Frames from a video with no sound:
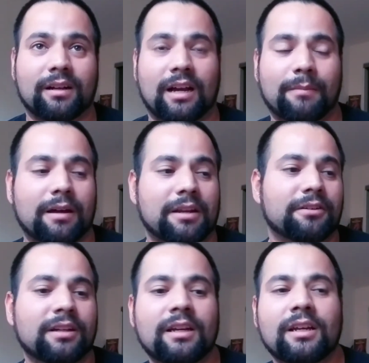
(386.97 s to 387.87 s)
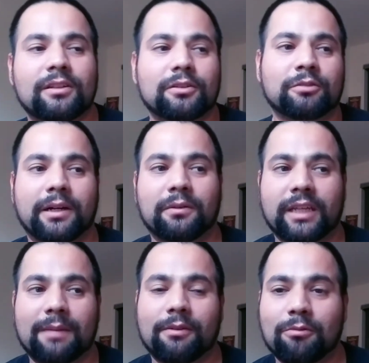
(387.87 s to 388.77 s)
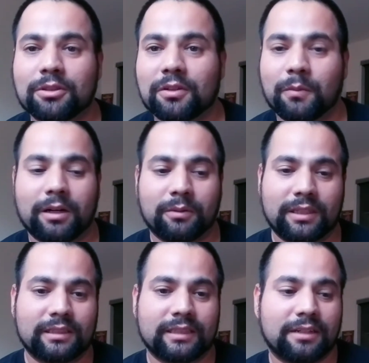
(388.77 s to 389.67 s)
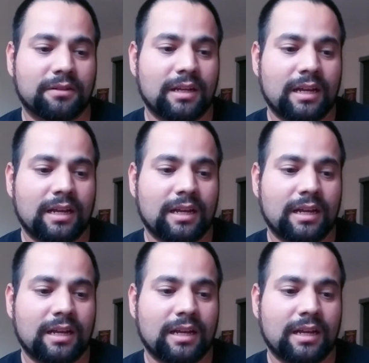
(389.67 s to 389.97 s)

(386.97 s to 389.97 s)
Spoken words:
I'm out here doing my own game every once in a while with these now.